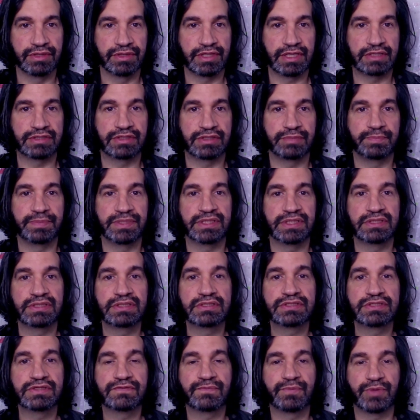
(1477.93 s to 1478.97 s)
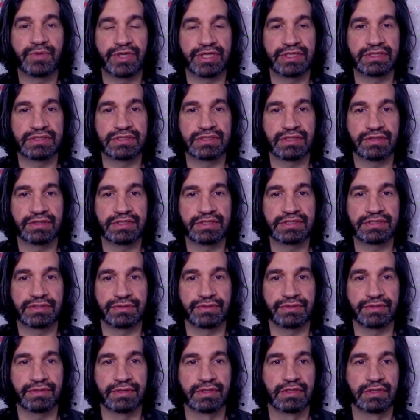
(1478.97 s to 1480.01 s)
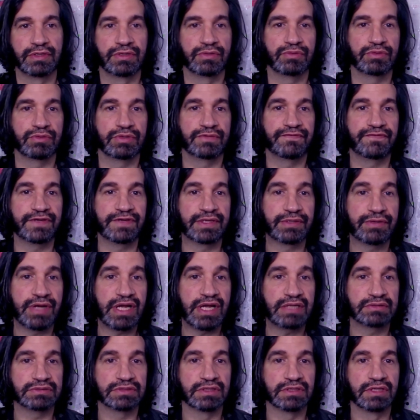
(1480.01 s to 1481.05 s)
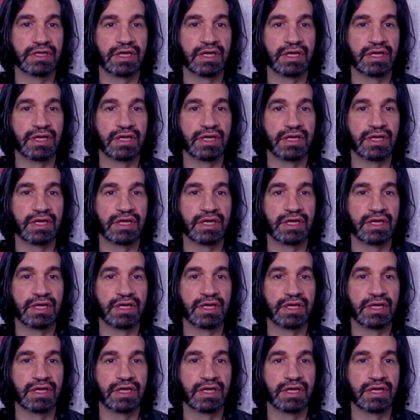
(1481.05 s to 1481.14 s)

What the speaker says: that the billions of brains on this earth will figure out